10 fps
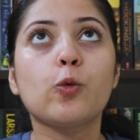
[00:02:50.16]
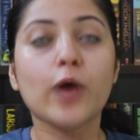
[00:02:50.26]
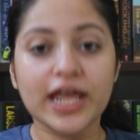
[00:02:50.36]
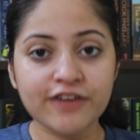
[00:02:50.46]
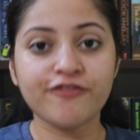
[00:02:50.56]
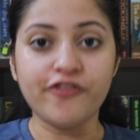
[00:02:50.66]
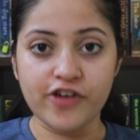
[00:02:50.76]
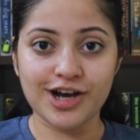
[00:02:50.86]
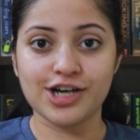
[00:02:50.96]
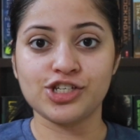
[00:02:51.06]
very
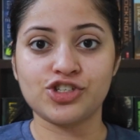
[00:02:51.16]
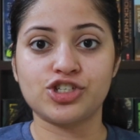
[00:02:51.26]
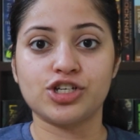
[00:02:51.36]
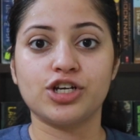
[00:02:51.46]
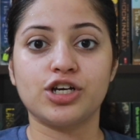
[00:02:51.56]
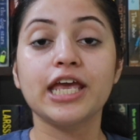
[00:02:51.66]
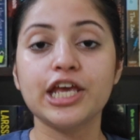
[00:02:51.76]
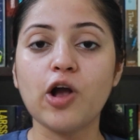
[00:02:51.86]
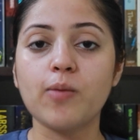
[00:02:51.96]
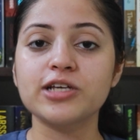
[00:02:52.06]
first
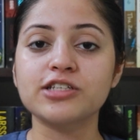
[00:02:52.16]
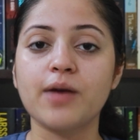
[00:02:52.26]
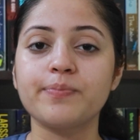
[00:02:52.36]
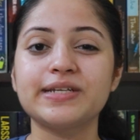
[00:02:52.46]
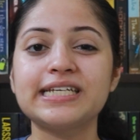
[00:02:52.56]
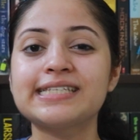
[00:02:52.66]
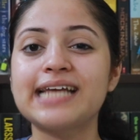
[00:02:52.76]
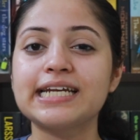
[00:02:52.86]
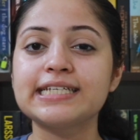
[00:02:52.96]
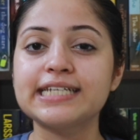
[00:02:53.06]
e-commerce companies,
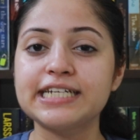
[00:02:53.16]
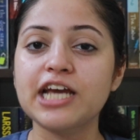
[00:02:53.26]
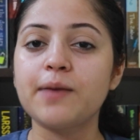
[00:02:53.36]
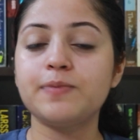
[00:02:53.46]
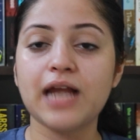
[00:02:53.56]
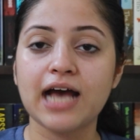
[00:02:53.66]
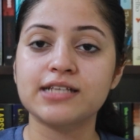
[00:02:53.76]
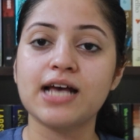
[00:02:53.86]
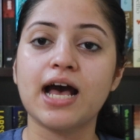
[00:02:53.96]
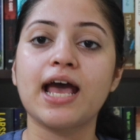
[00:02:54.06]
that is India
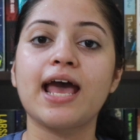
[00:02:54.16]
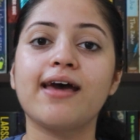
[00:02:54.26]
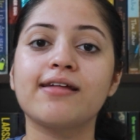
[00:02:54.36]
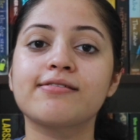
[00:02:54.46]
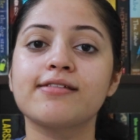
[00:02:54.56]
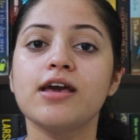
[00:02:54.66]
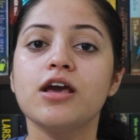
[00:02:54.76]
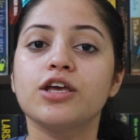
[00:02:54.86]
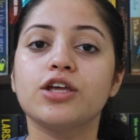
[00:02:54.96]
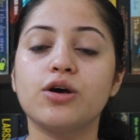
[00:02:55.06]
Plaza, has
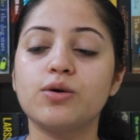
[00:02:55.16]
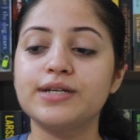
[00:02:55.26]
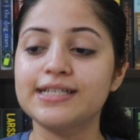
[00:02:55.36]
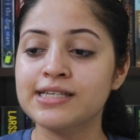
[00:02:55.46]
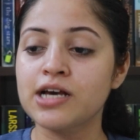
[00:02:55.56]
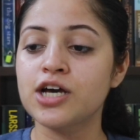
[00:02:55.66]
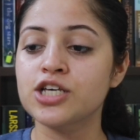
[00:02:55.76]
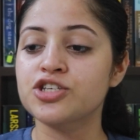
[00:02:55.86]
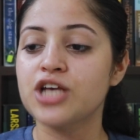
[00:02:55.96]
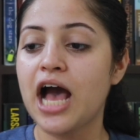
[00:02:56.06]

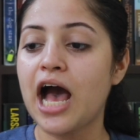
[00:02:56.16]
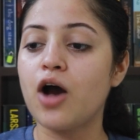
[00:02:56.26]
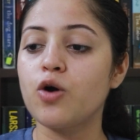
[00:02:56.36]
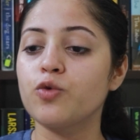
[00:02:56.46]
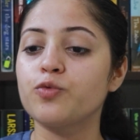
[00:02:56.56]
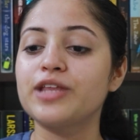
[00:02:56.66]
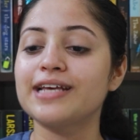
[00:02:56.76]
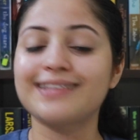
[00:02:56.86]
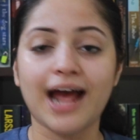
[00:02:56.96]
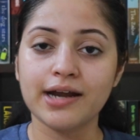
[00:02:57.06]
discussed how
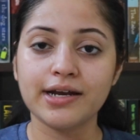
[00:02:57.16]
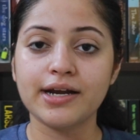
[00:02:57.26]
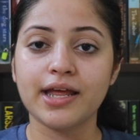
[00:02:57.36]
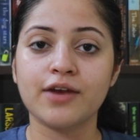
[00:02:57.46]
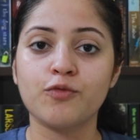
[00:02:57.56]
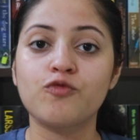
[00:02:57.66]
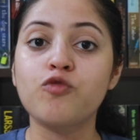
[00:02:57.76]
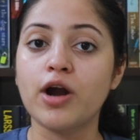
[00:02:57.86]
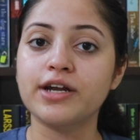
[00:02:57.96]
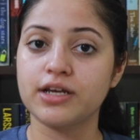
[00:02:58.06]
they started and
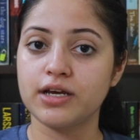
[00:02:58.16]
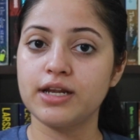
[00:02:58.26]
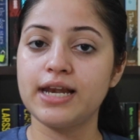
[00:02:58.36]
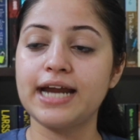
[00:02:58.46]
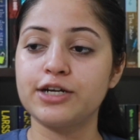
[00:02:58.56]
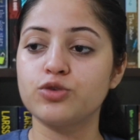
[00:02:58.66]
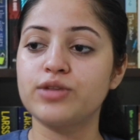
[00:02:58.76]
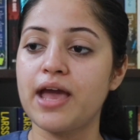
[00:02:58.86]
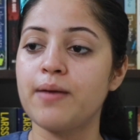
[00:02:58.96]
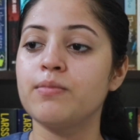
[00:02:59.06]
what led to
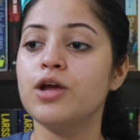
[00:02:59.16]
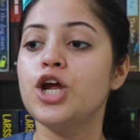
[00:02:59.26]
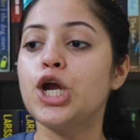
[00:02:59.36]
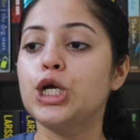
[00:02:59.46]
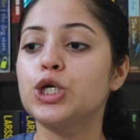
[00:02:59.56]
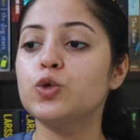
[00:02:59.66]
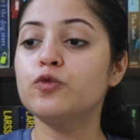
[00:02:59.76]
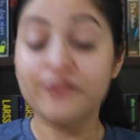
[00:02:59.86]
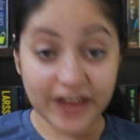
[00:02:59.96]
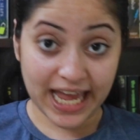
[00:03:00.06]
them to
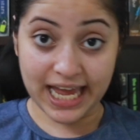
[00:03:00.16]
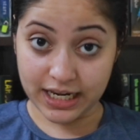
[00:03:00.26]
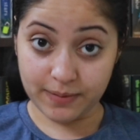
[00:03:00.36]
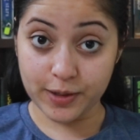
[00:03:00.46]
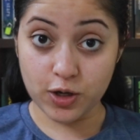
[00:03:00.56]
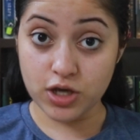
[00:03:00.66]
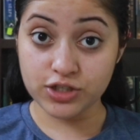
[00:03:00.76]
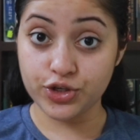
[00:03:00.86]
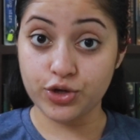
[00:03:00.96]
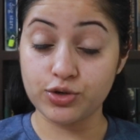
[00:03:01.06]
fail,
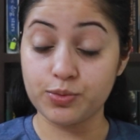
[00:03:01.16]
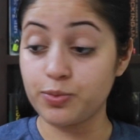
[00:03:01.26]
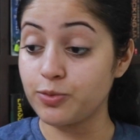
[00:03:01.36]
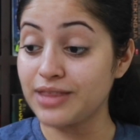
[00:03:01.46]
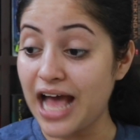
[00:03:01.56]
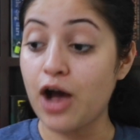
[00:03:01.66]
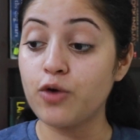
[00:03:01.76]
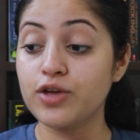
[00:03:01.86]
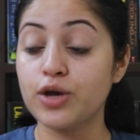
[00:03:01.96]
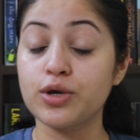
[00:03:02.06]
because now
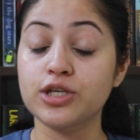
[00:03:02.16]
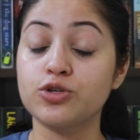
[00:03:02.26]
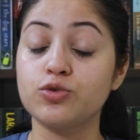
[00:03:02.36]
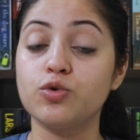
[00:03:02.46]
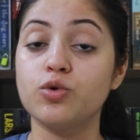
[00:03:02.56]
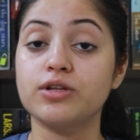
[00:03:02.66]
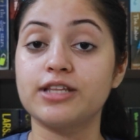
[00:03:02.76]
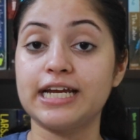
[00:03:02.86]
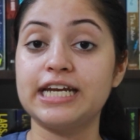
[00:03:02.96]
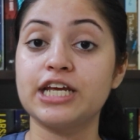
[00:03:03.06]
we are going through
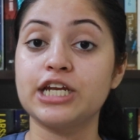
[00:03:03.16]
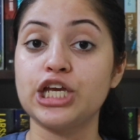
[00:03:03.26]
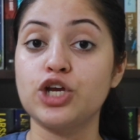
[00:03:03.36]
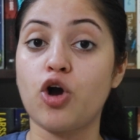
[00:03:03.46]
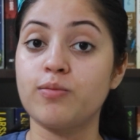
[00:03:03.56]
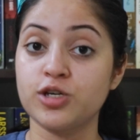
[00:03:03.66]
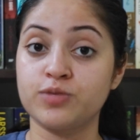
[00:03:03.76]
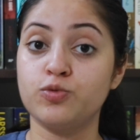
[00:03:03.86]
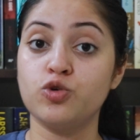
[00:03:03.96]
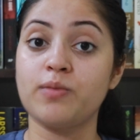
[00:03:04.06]
the Indian e-commerce
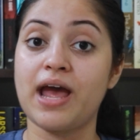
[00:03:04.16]
boom